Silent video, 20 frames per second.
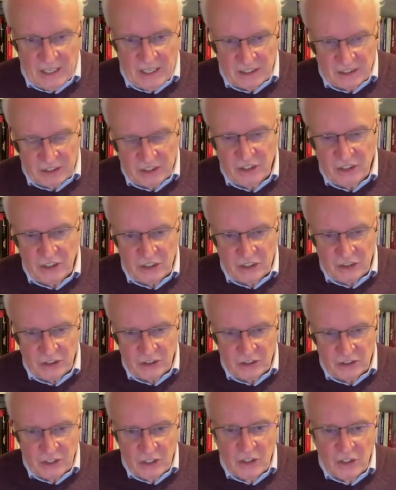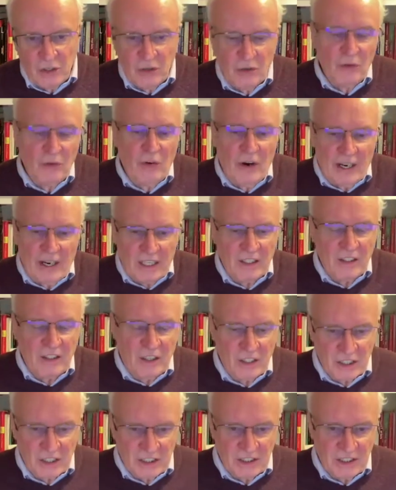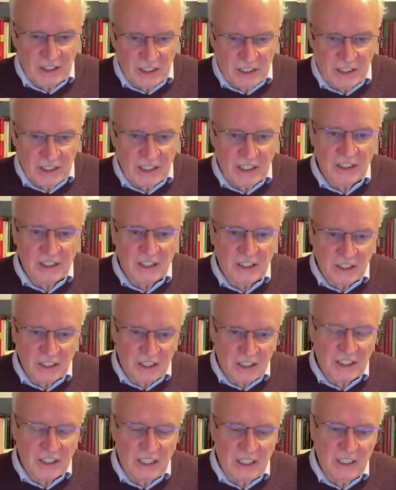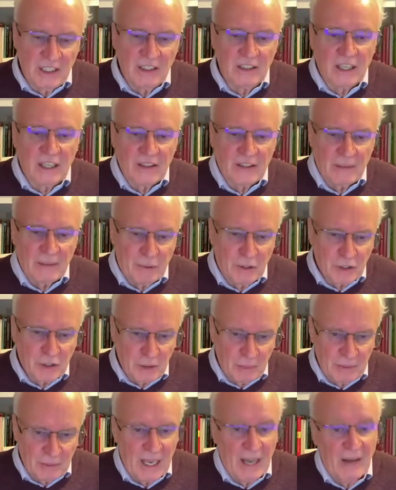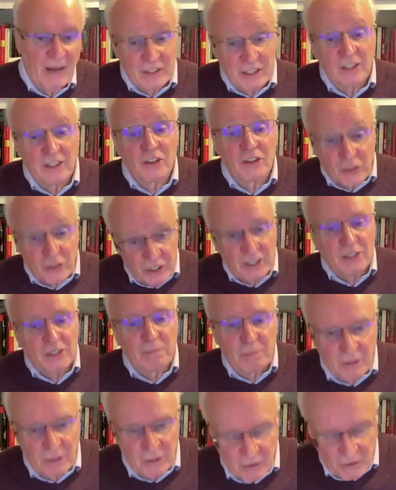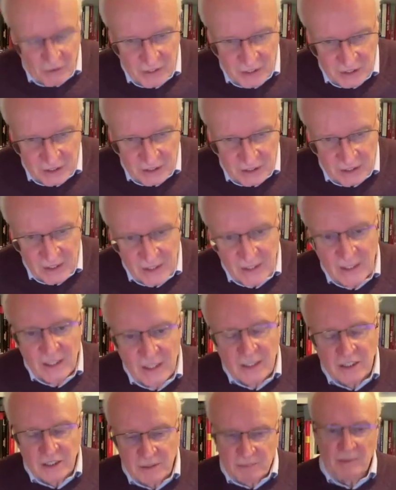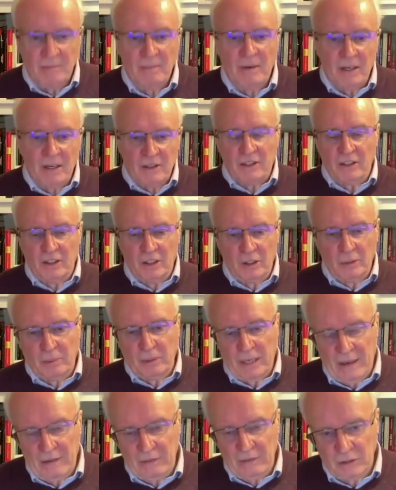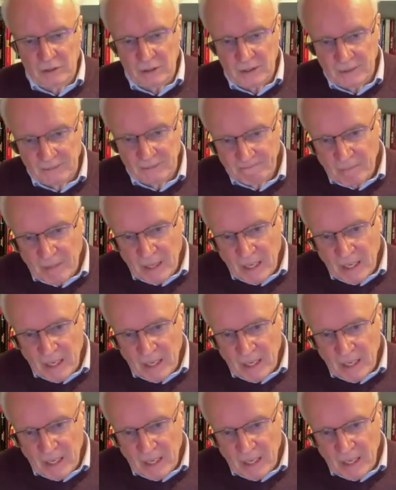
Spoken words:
and teachers who are recognizing these things and see that they possibly have an increased priority to promote a global outlook